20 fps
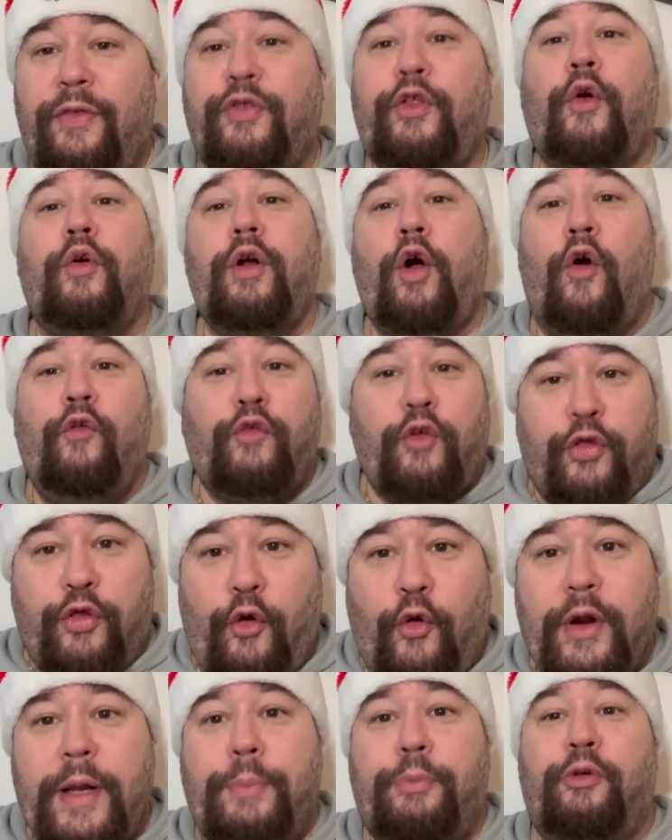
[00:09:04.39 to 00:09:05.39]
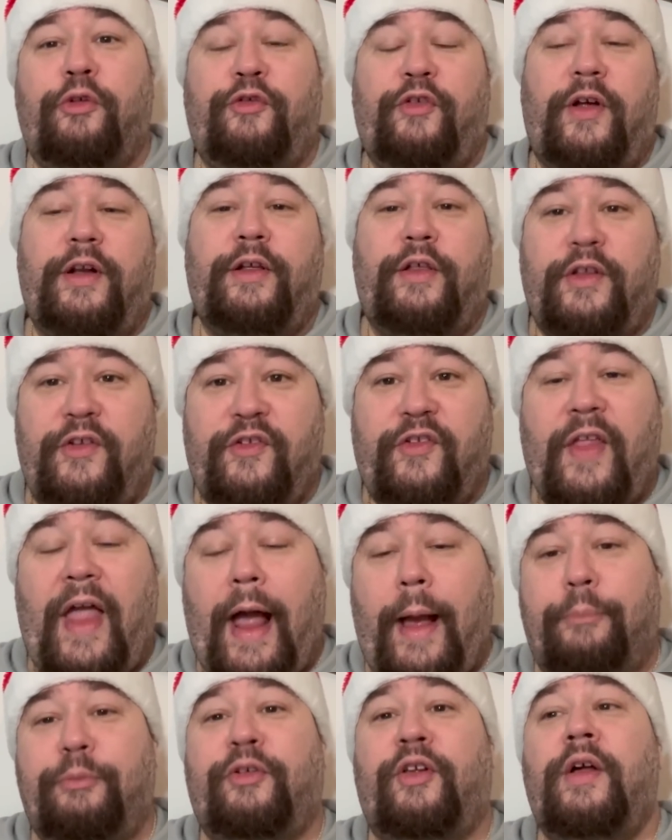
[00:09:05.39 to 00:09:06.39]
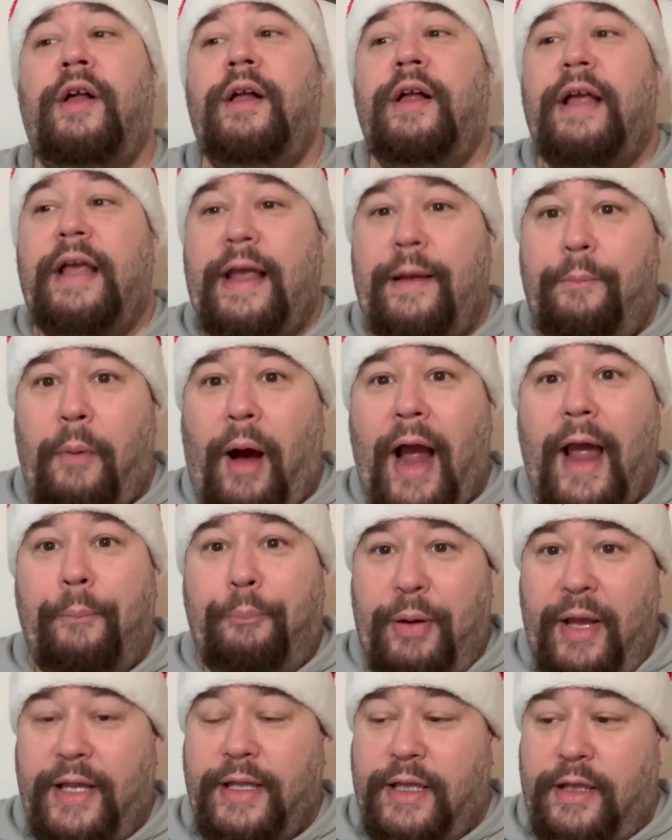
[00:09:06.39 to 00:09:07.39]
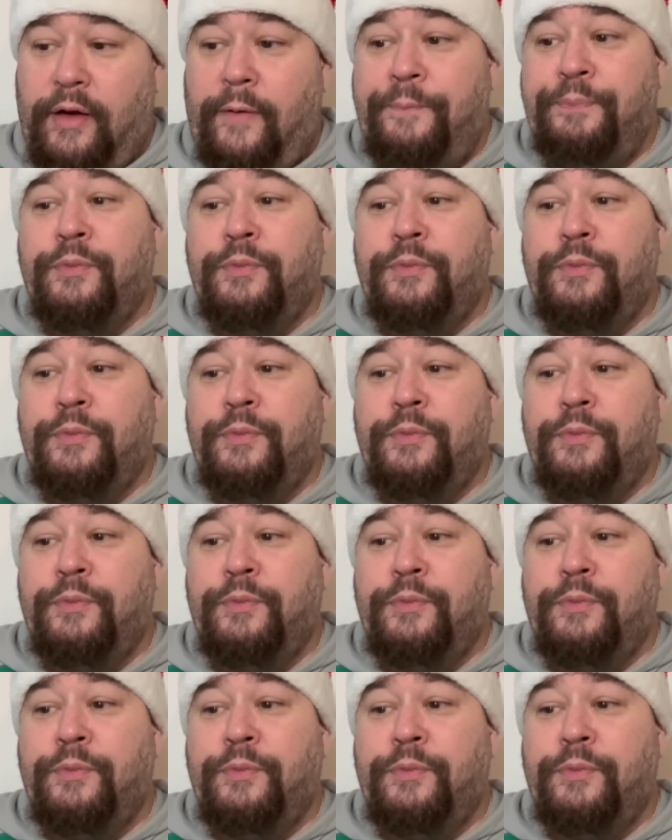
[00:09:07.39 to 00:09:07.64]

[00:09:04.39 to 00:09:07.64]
over 30% of the snaps, in my opinion,